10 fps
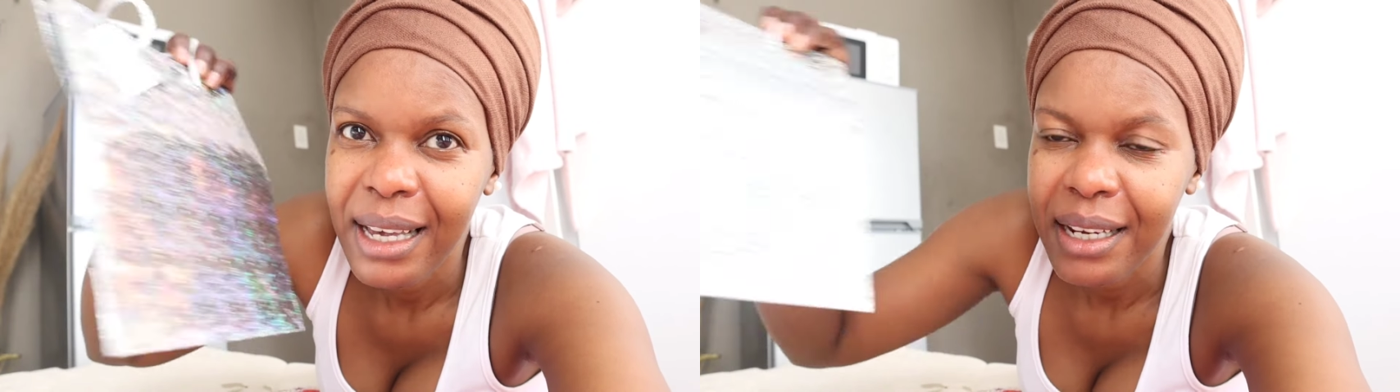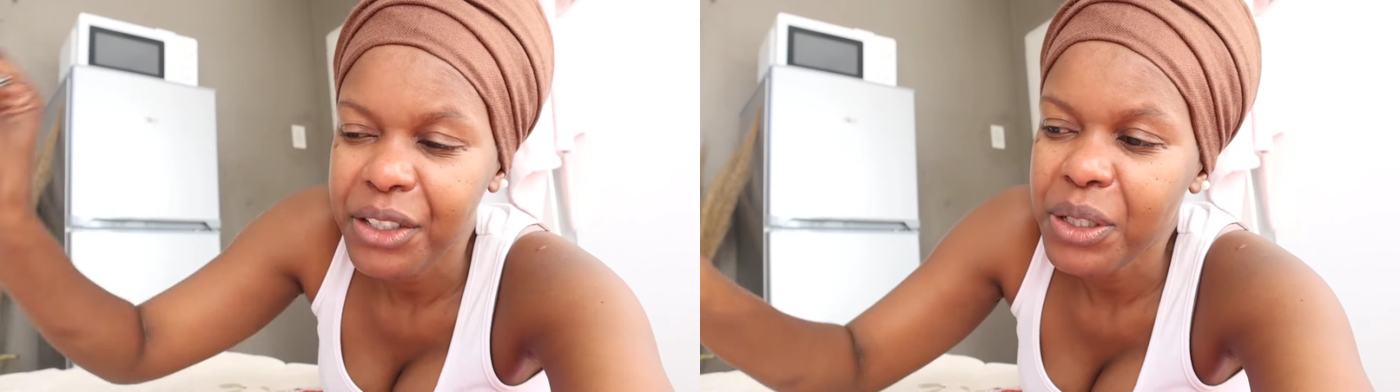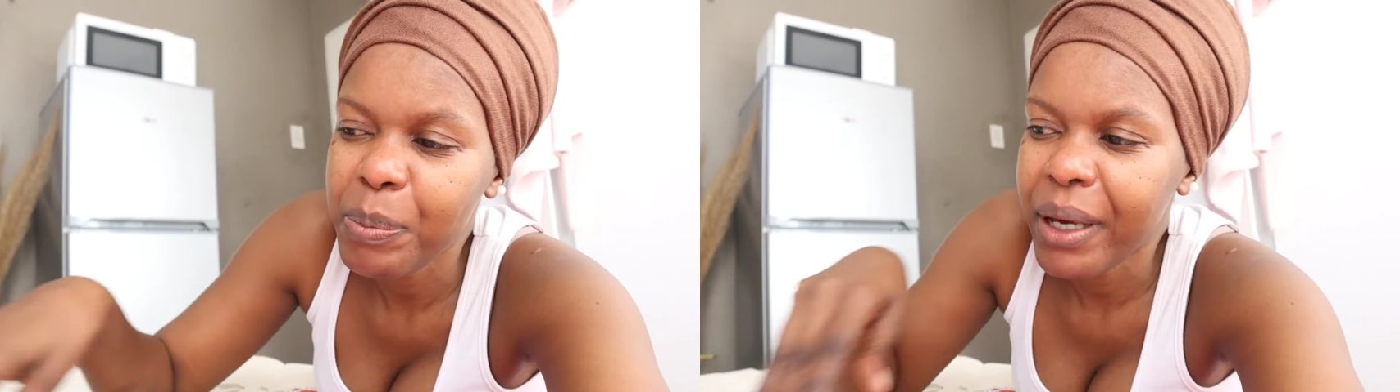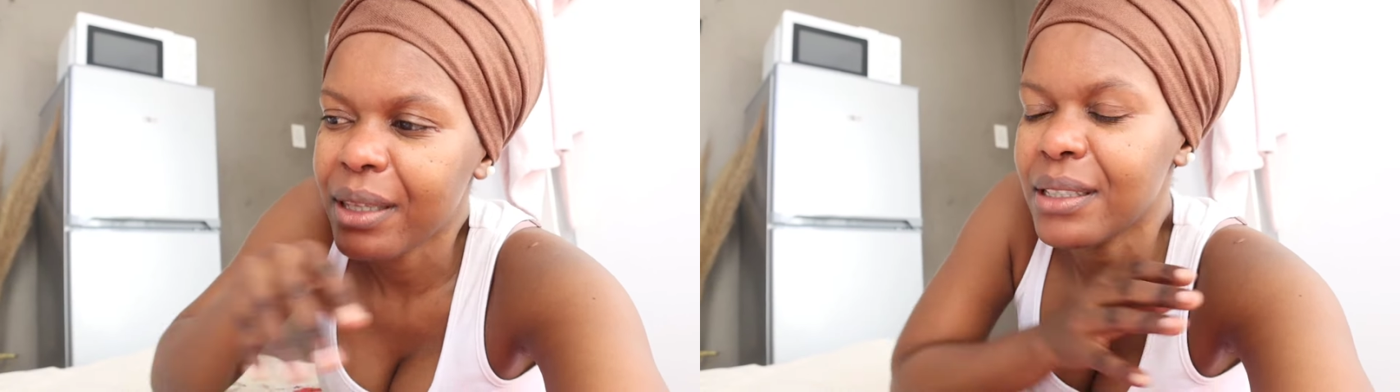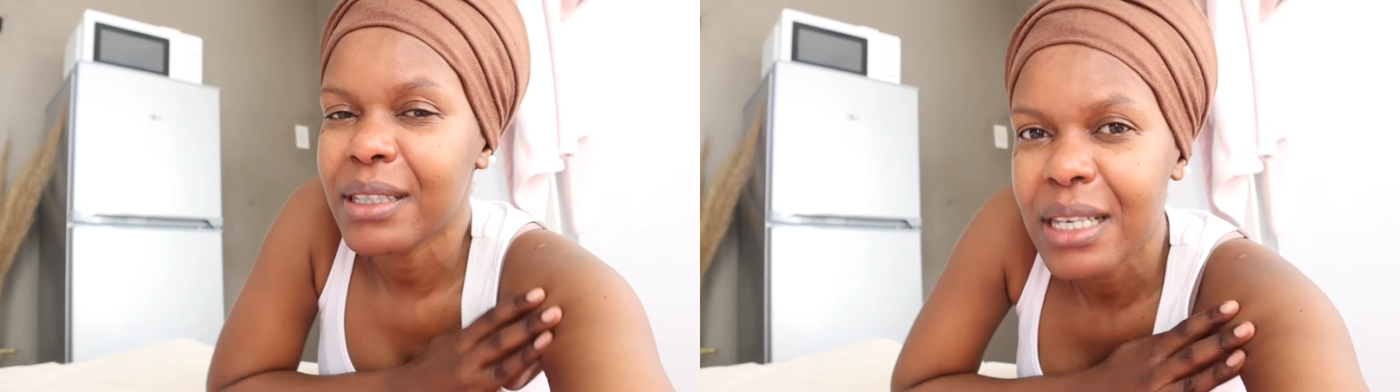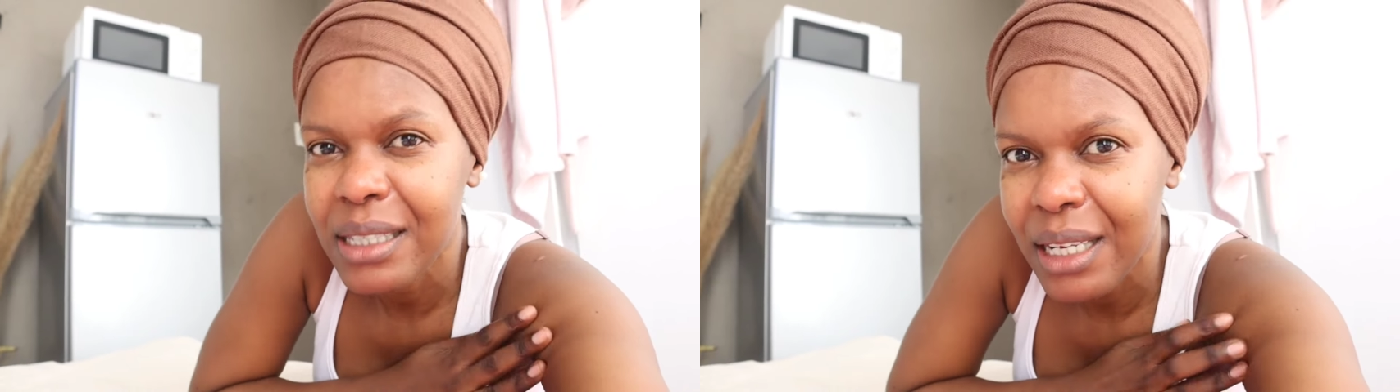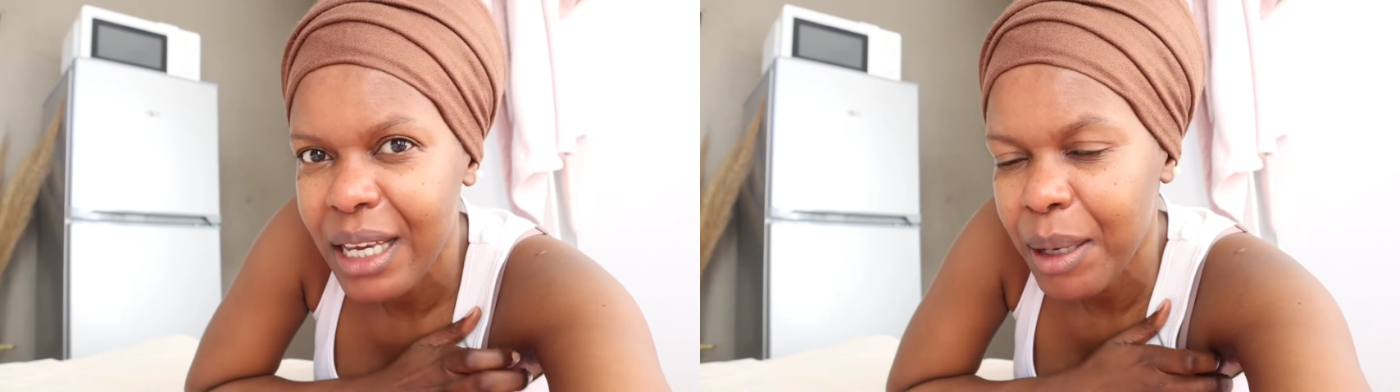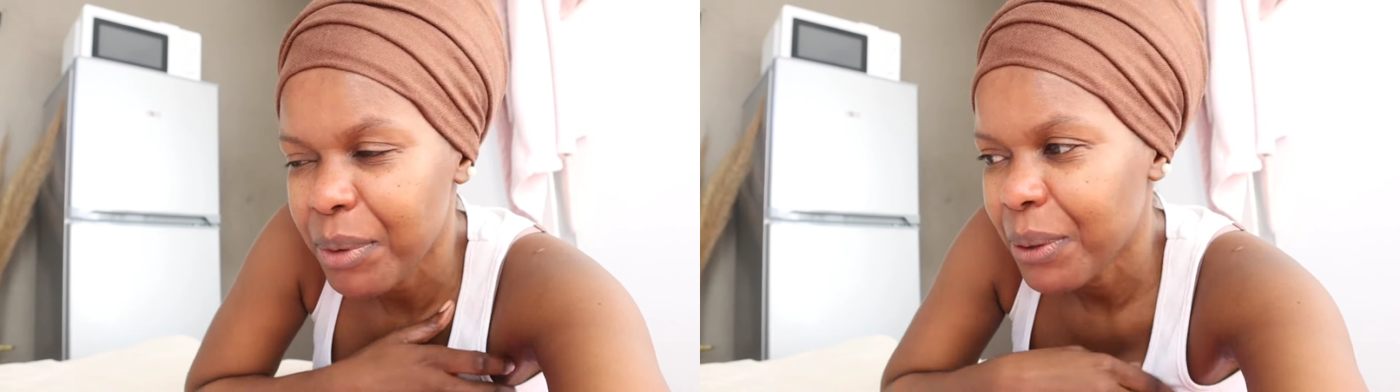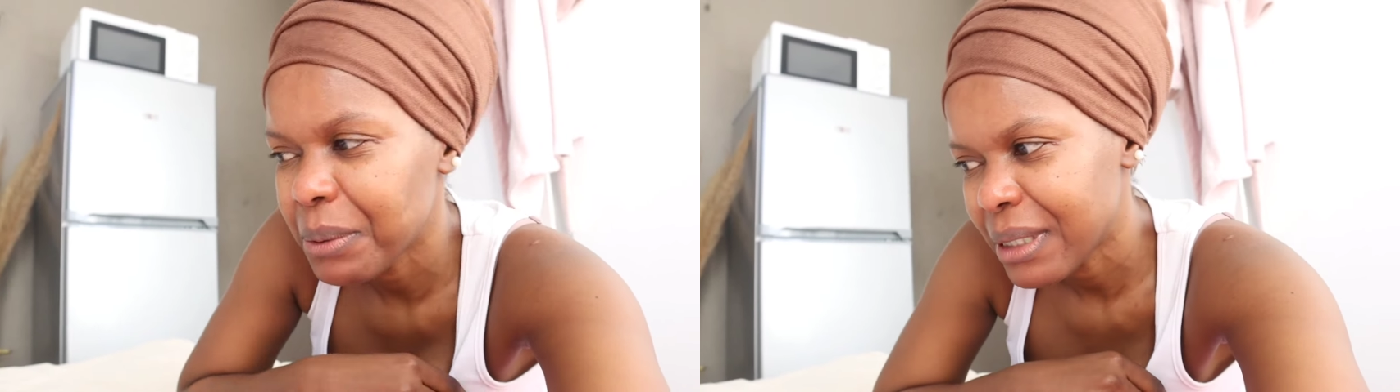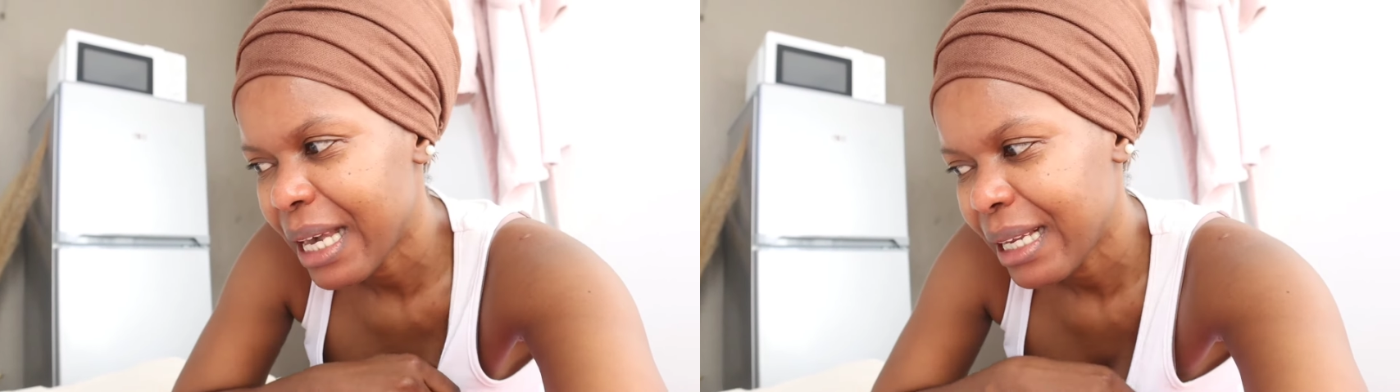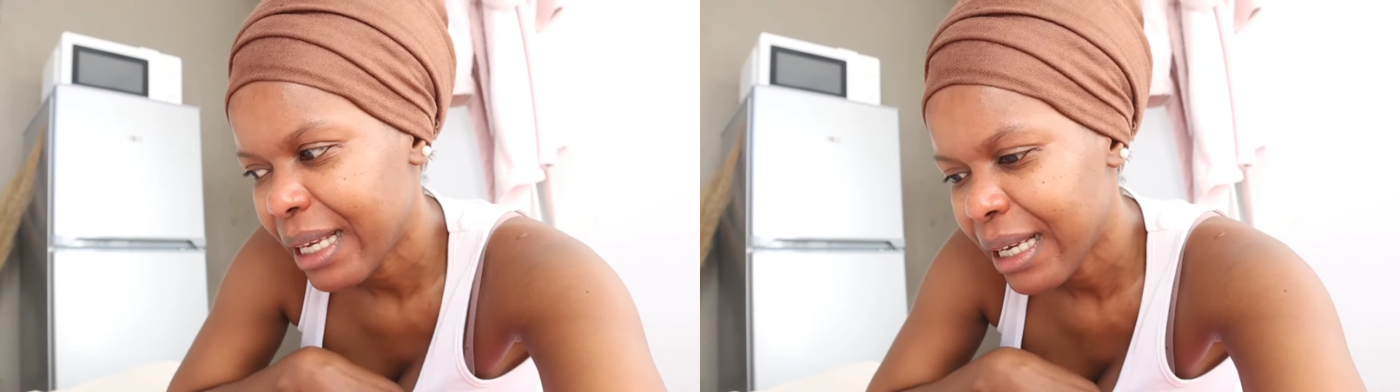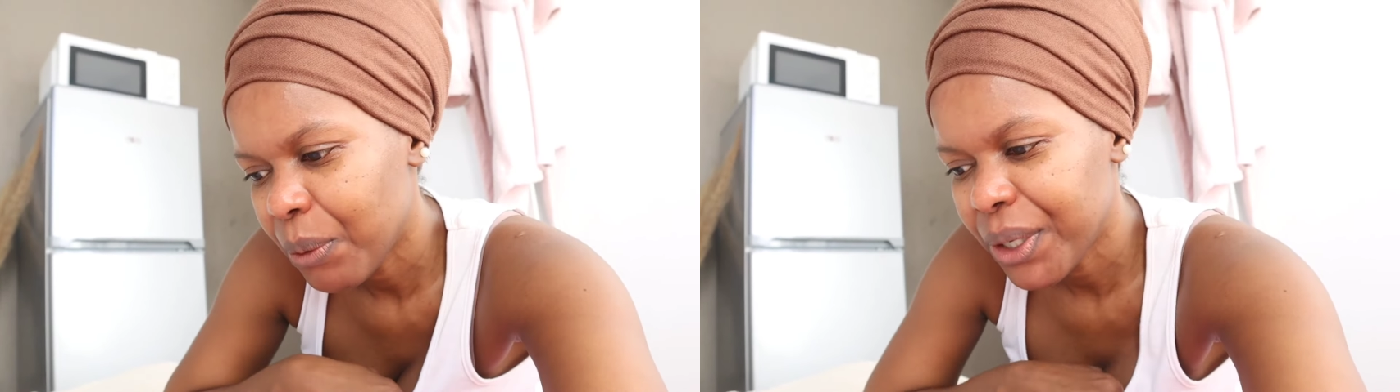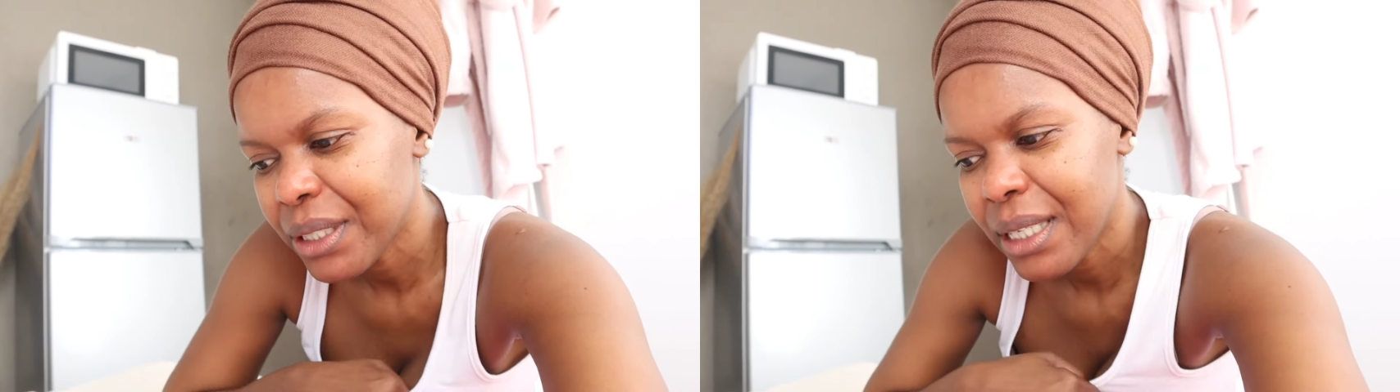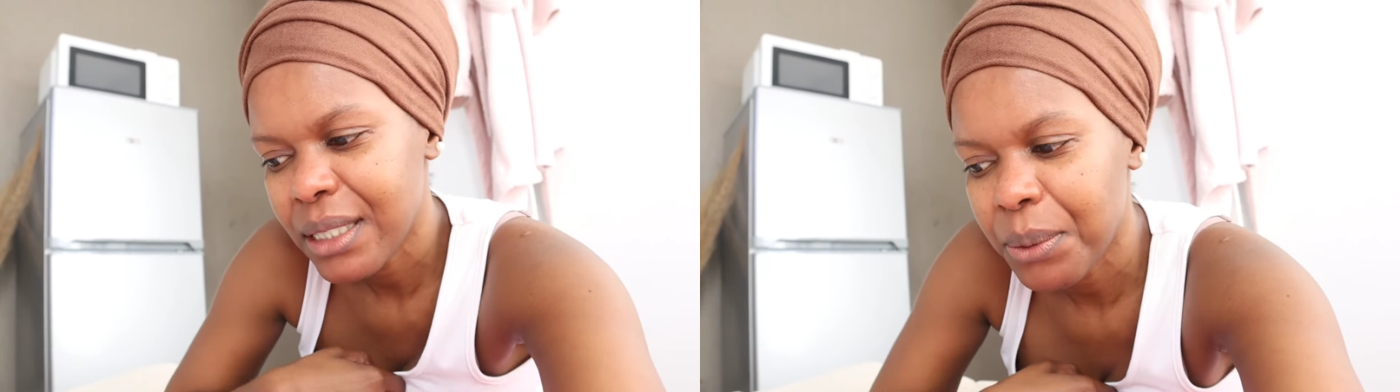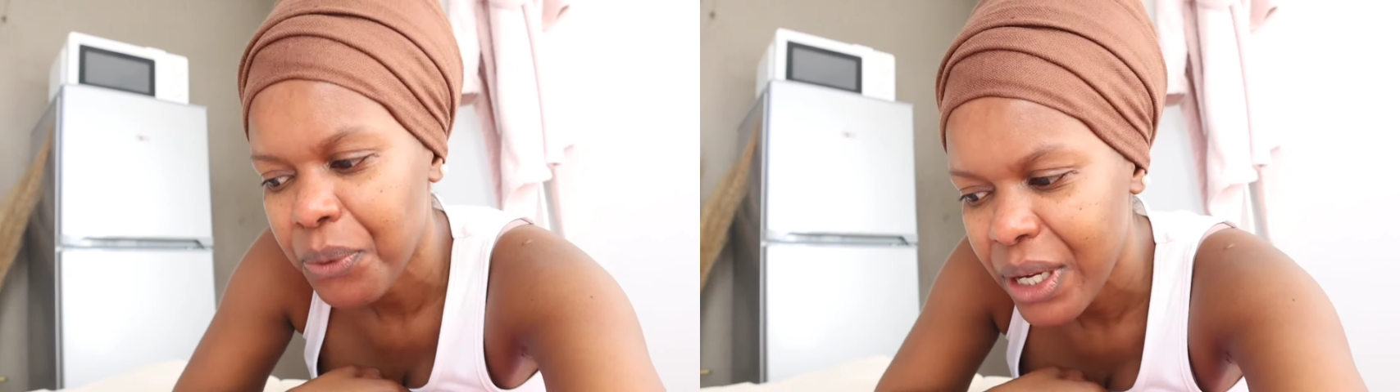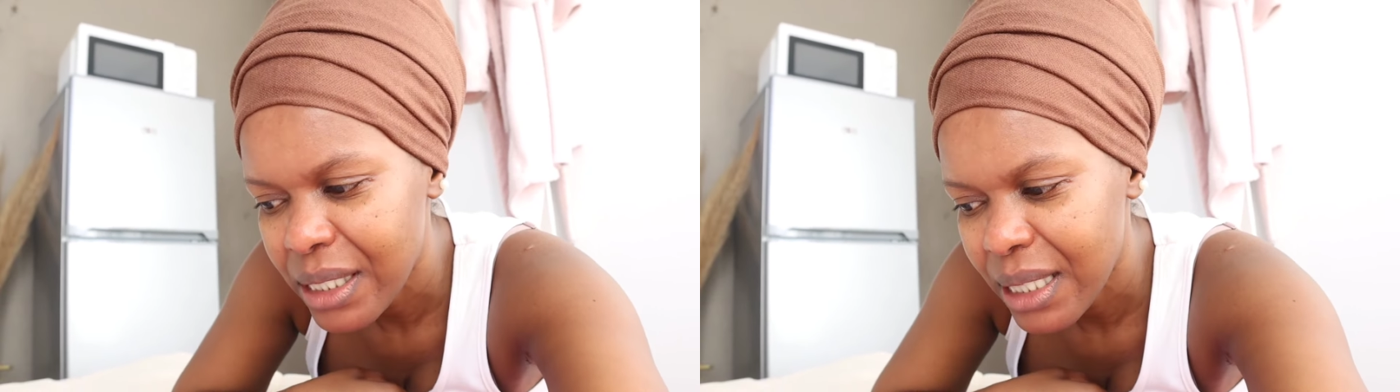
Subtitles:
Let's just pack these things in here because I want to take some rest.